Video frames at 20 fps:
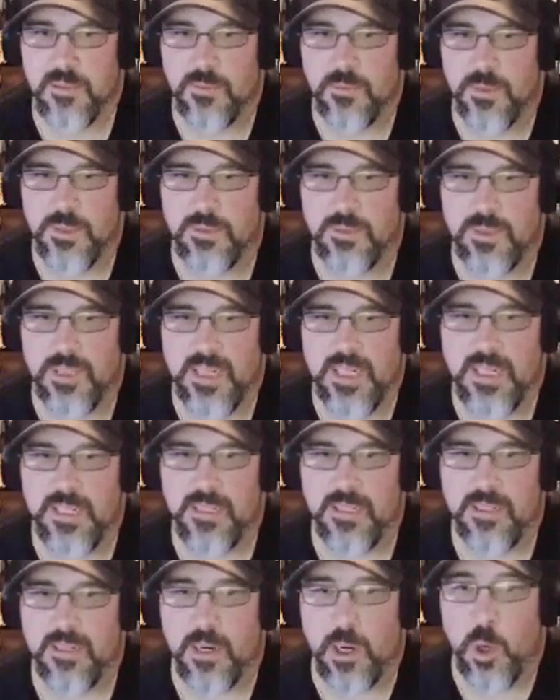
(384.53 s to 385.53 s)
One right
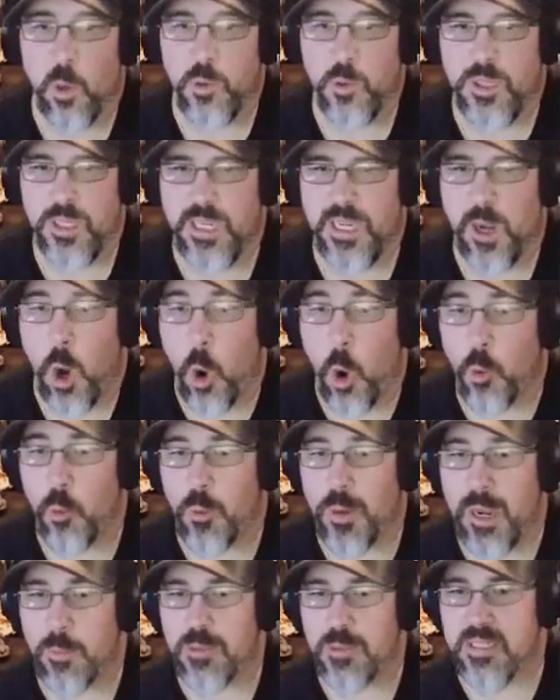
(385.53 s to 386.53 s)
here. Oh, yeah. Oh,
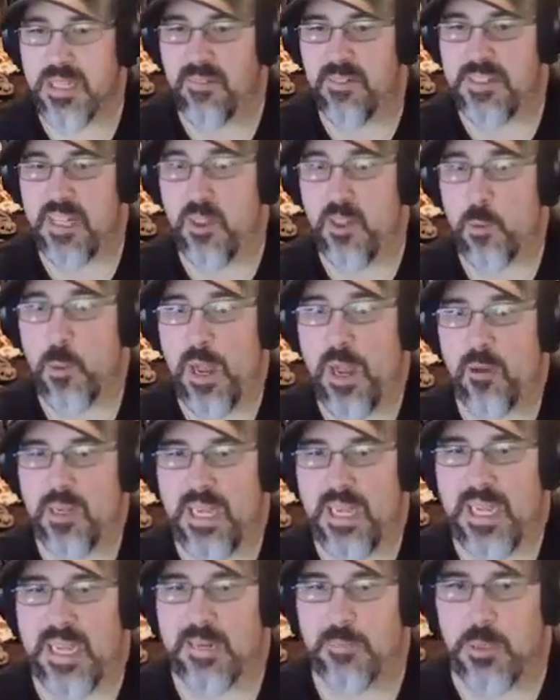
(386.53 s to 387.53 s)
we almost have another wild
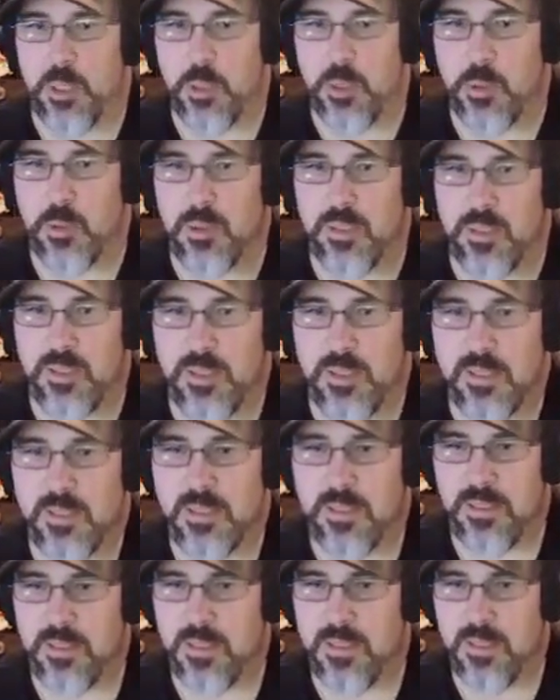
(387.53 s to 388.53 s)
line, bro.
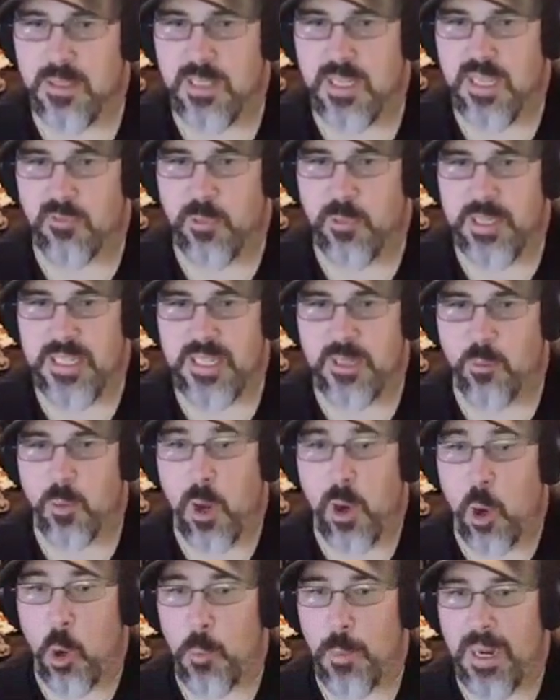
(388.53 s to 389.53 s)
If we get,
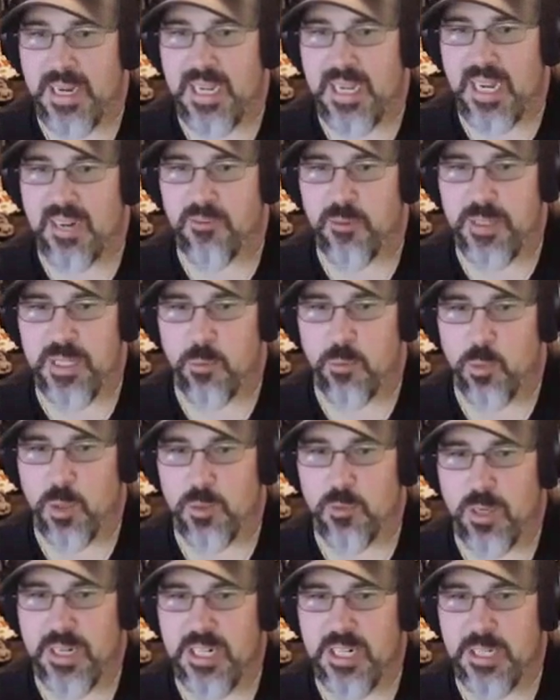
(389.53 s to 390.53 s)
oh my god, if we get one
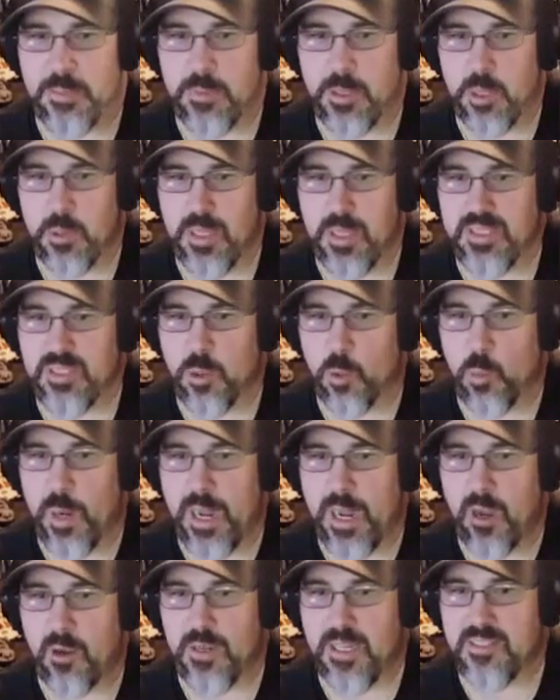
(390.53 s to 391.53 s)
right here, bro, that's a
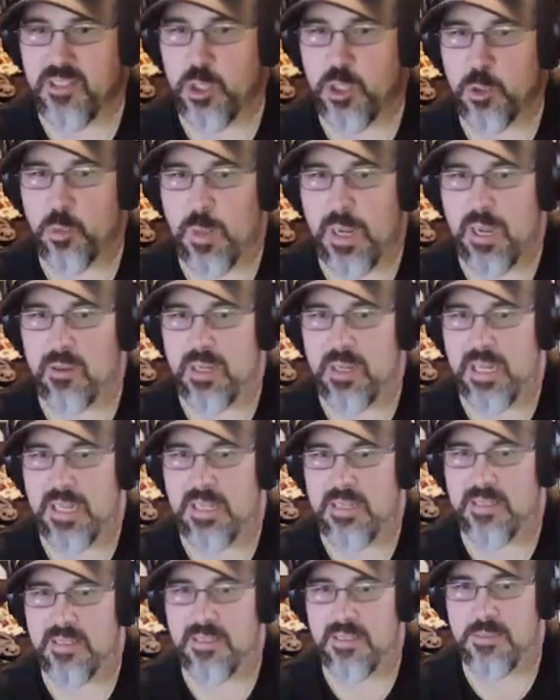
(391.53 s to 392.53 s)
wild, that's two wild
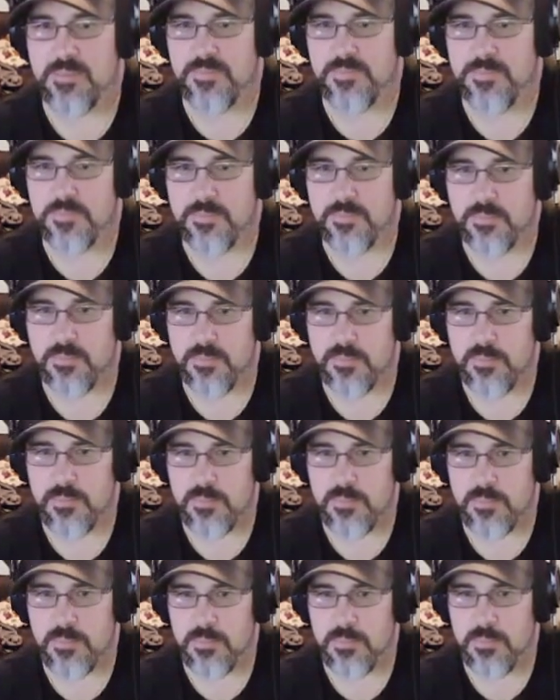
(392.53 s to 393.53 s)
lines.
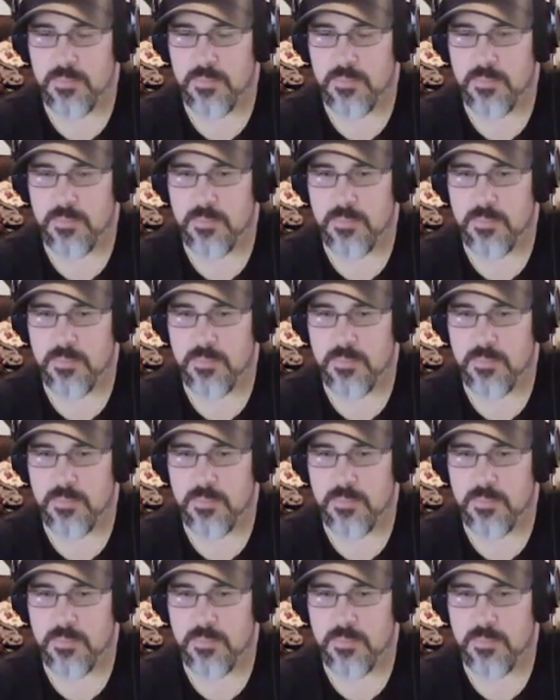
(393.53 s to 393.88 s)
Yeah.